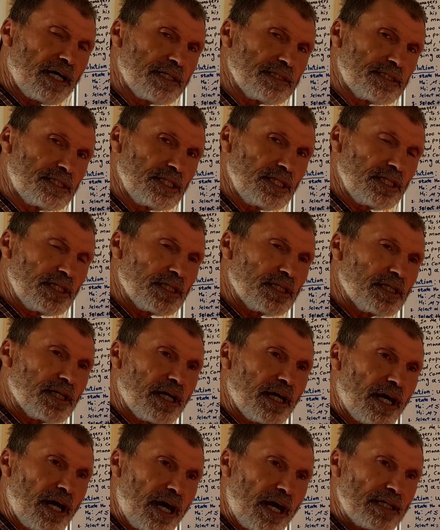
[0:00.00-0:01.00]
the
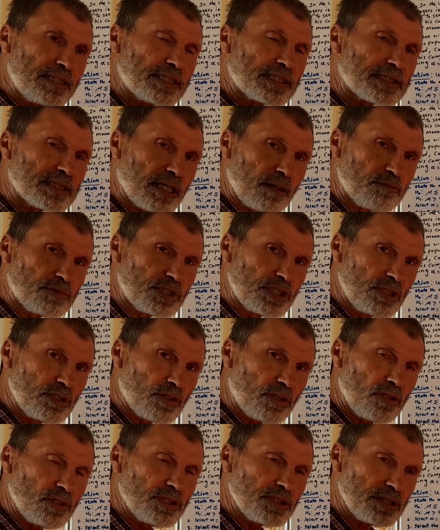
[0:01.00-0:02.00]
H sub
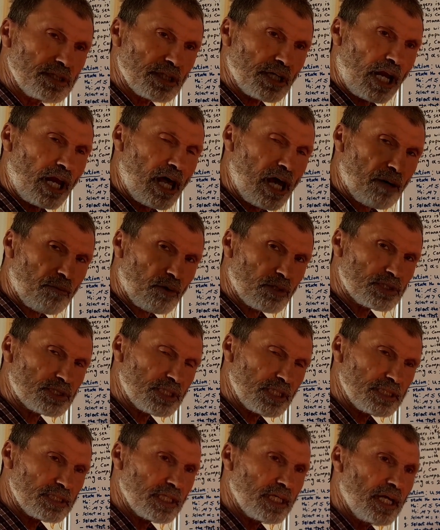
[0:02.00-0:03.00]
0, the null
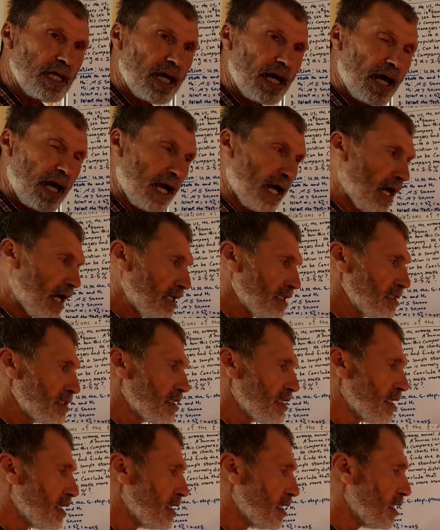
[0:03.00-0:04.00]
hypothesis, and
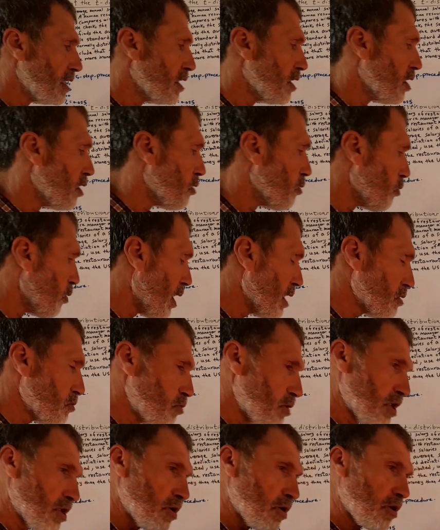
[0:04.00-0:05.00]
what
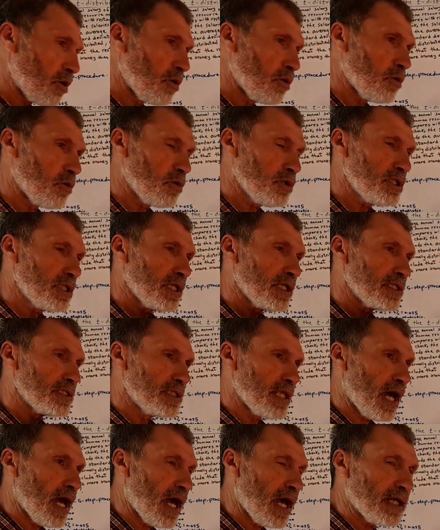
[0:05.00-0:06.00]
we conclude
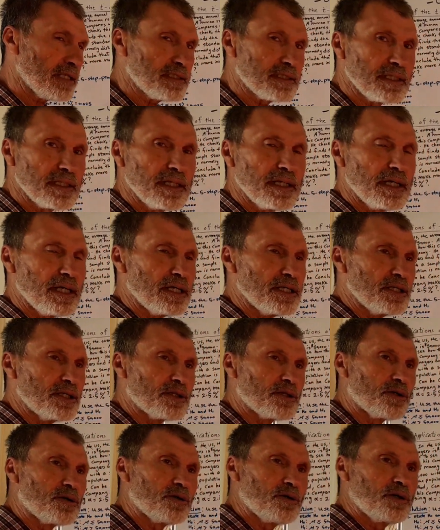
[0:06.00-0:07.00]
that,
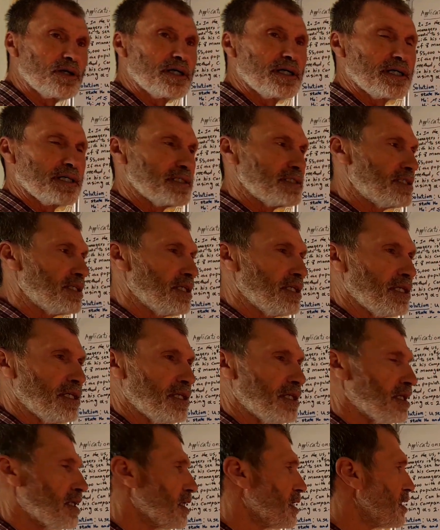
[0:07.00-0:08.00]

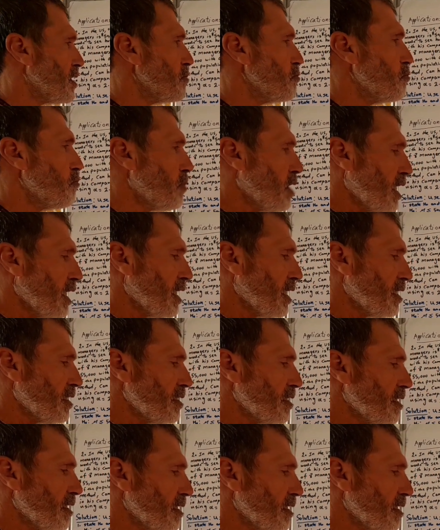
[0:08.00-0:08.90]
the mean